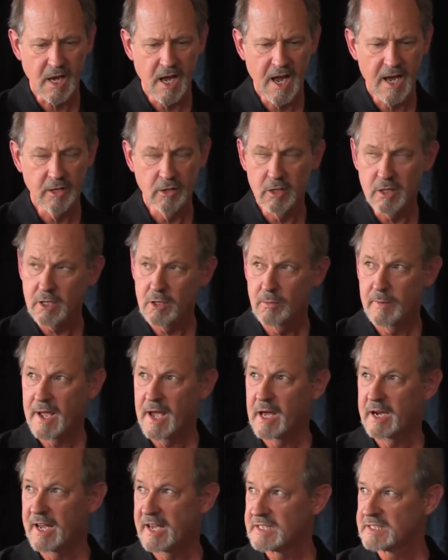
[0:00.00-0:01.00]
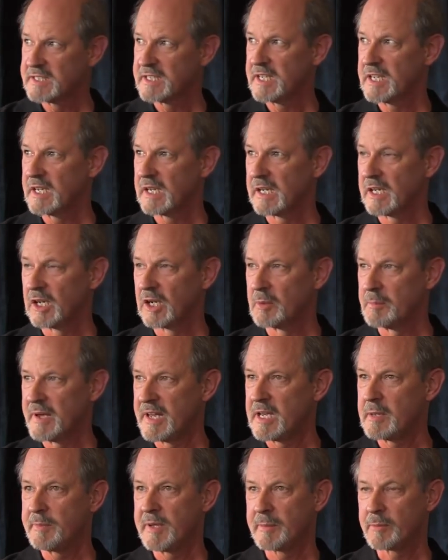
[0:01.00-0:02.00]
I look around, I see,
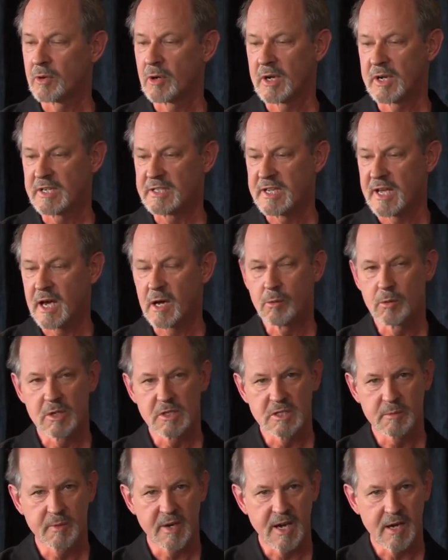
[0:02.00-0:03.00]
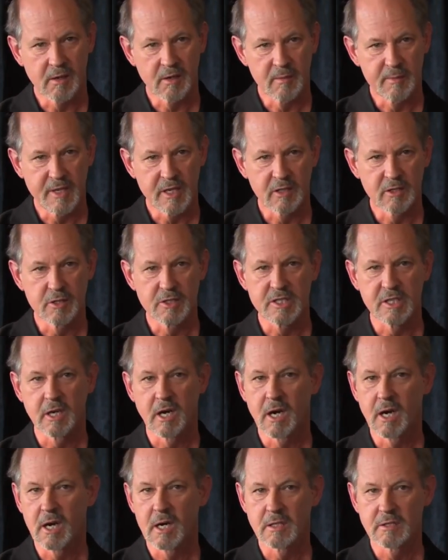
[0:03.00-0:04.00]
many people are on a downward spiral. They're losing
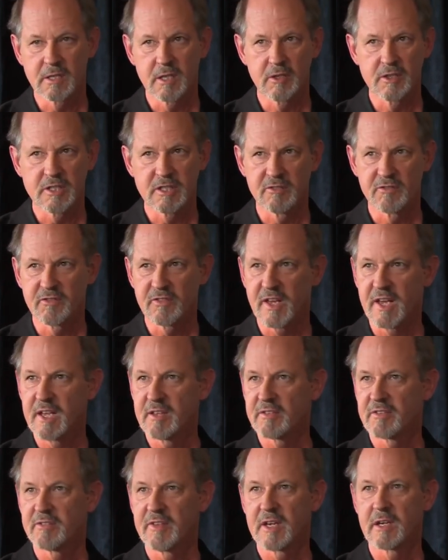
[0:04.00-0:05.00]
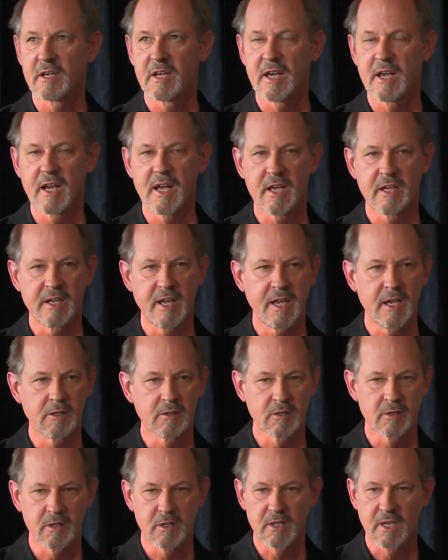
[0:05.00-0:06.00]
heart, they're losing faith, they don't know how to
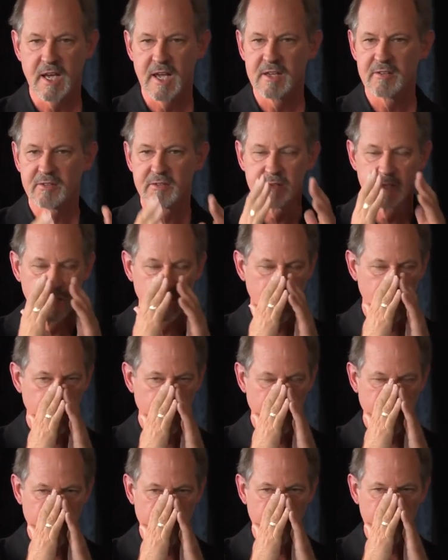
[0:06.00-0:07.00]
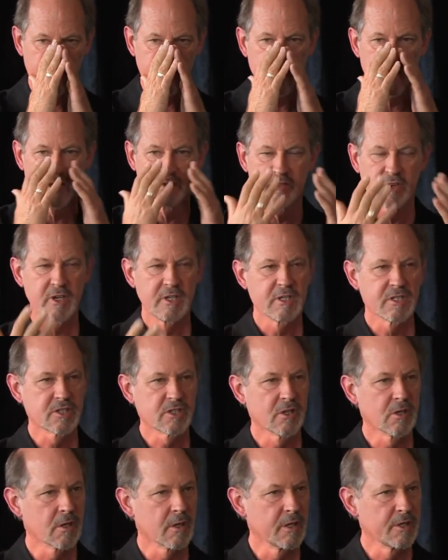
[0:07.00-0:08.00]
handle their life. They're getting very
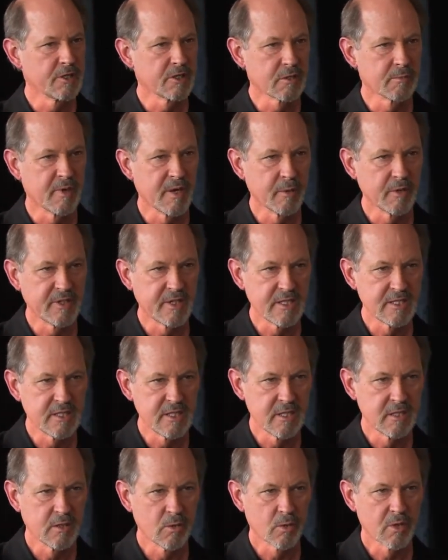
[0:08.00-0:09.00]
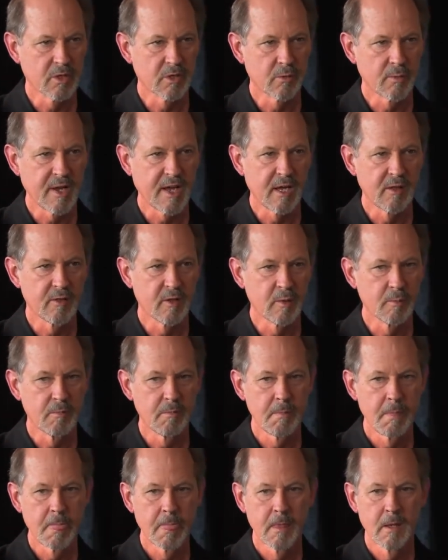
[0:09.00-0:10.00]
discouraged by what they see in the world around them.